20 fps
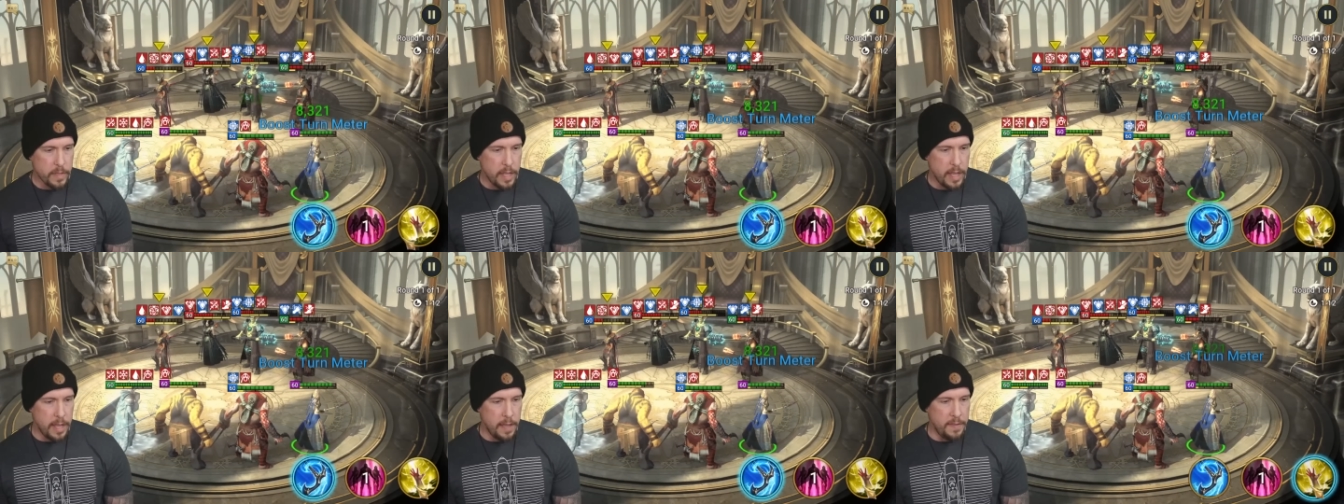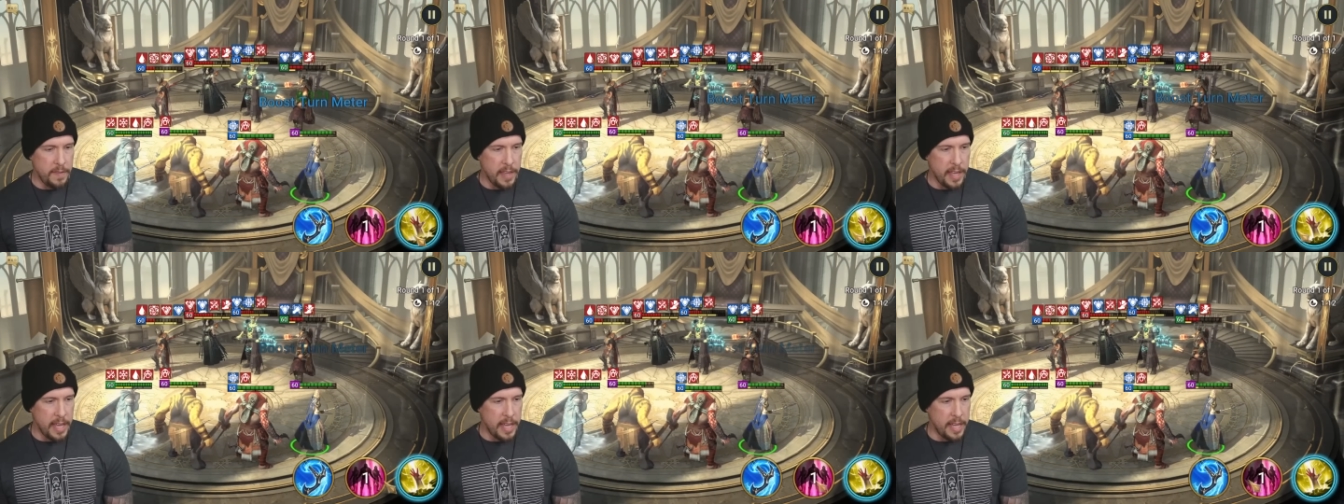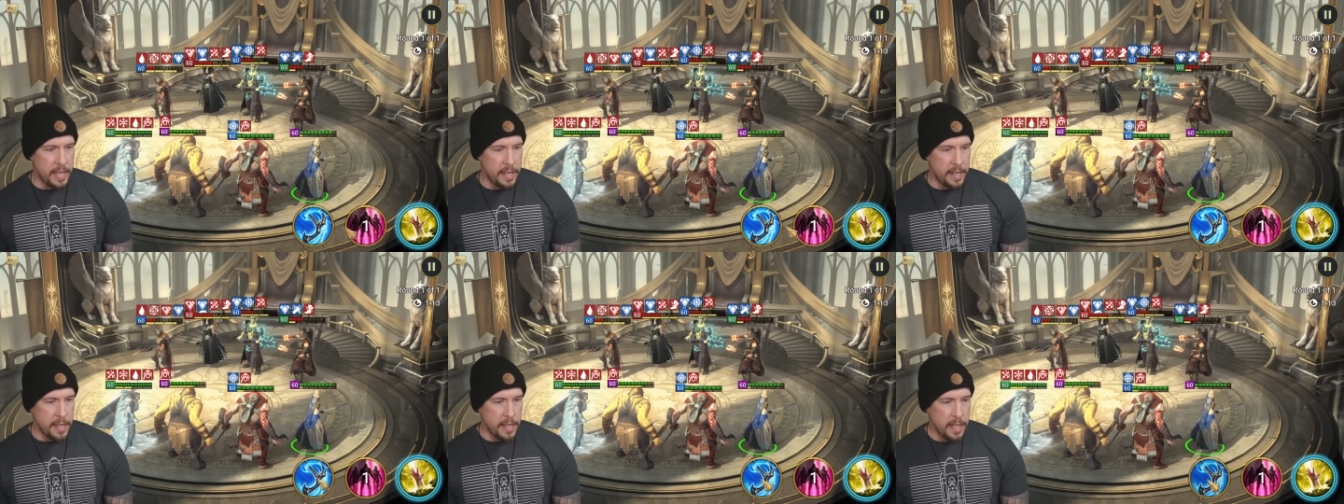And
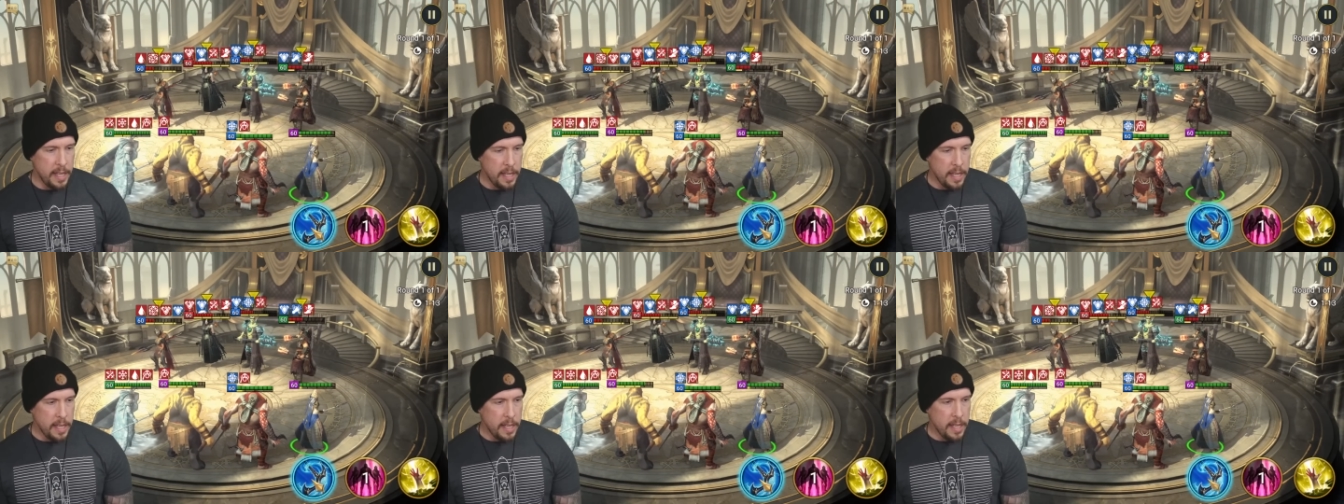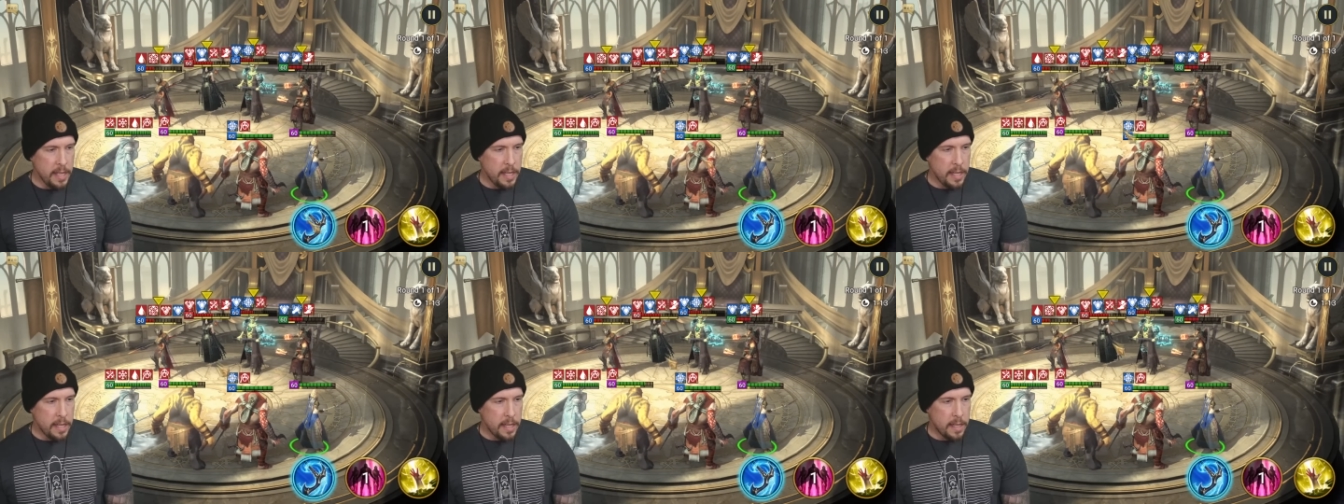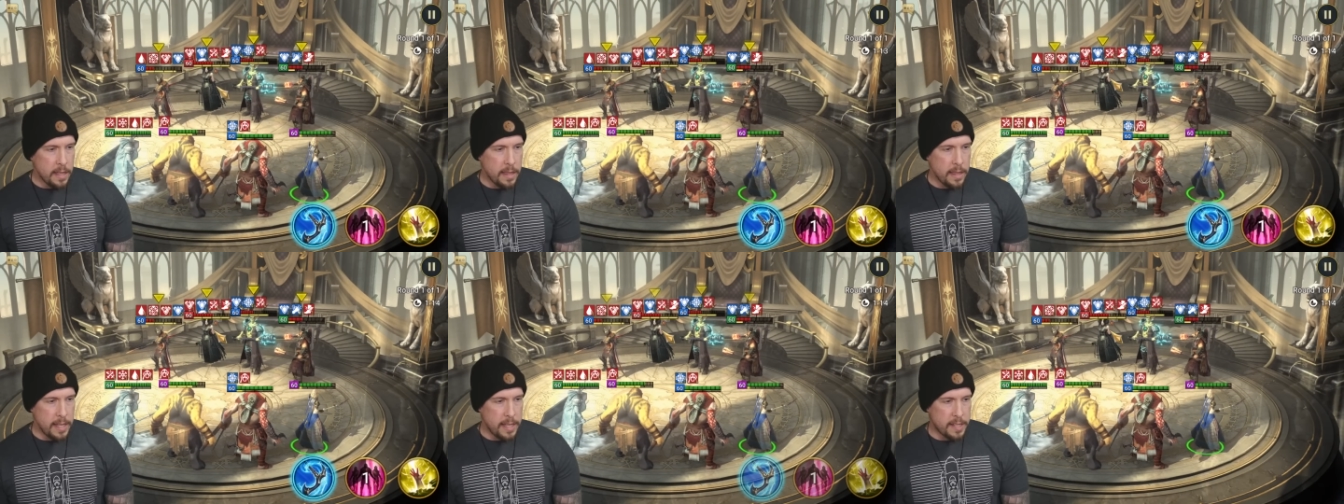then
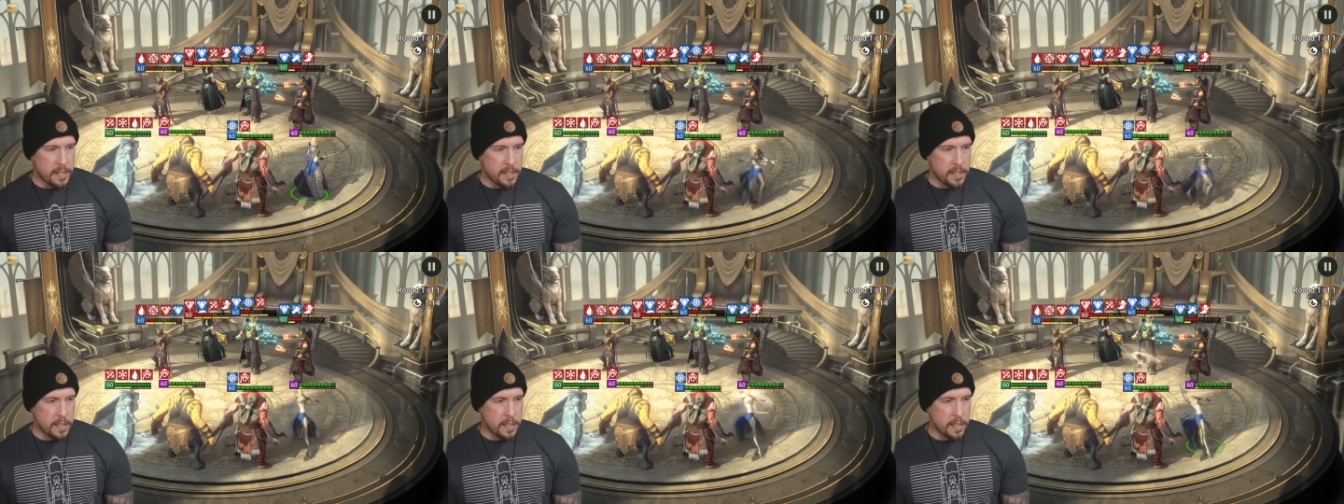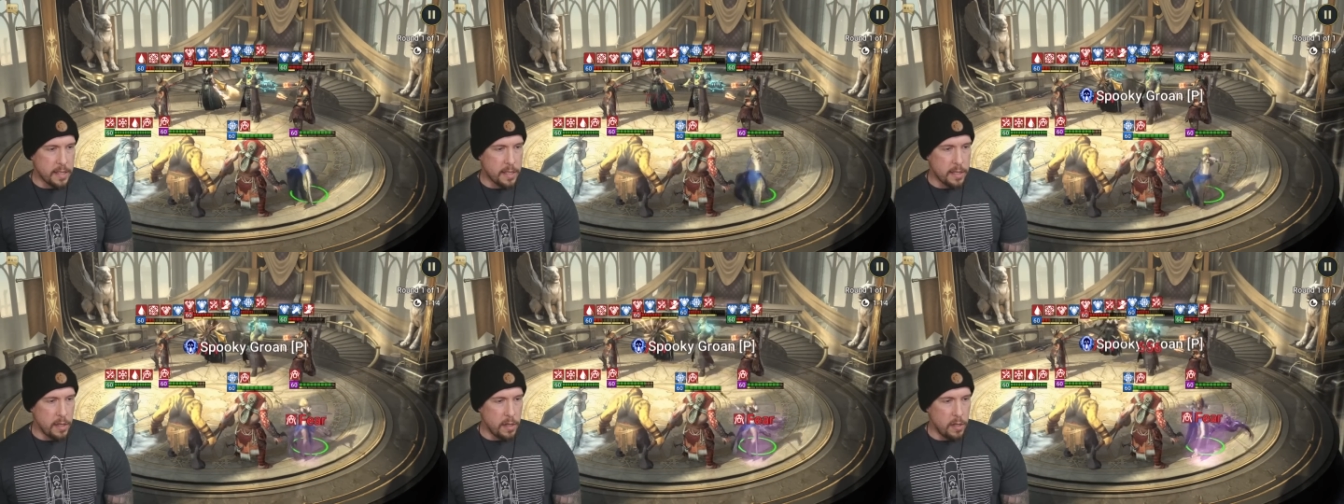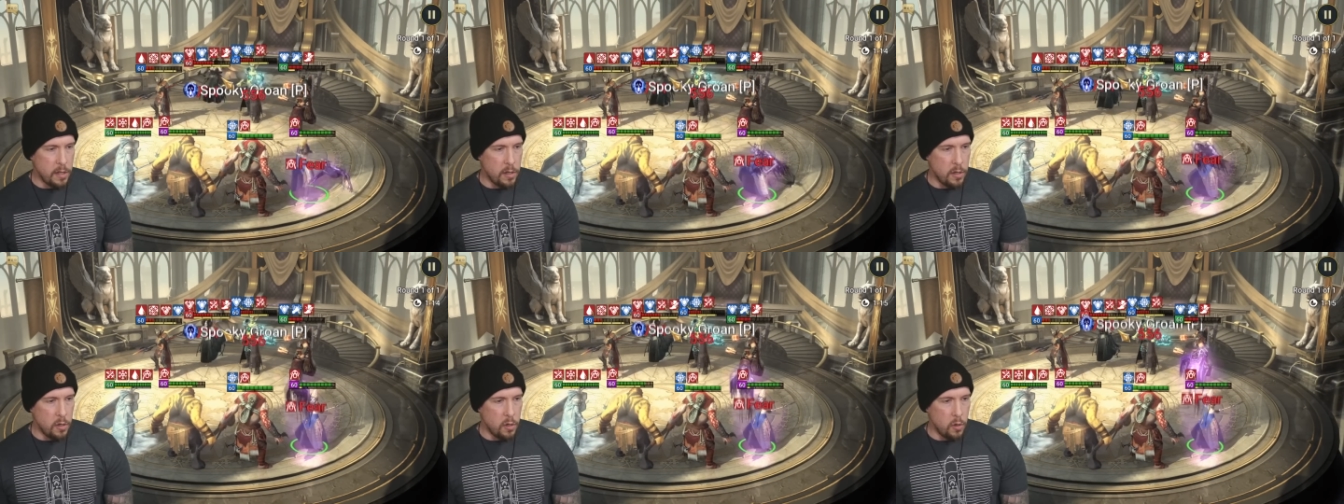let's
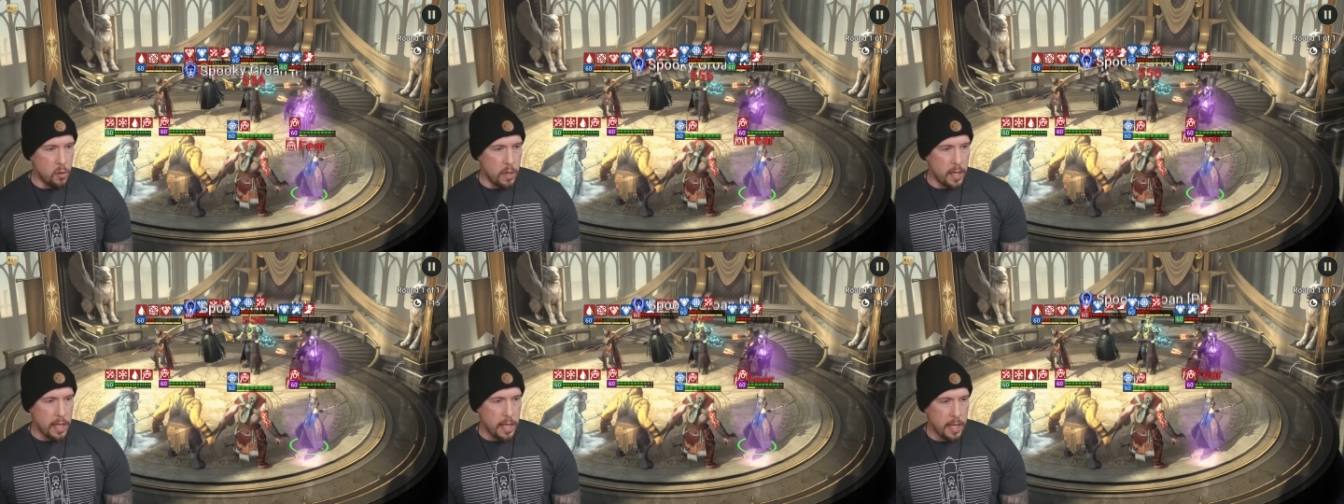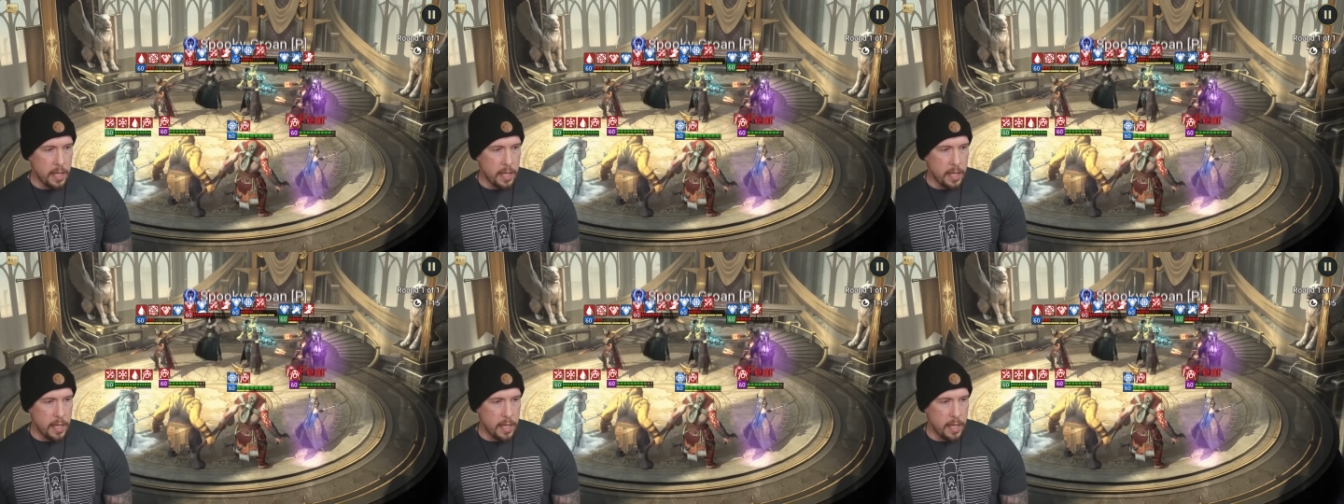go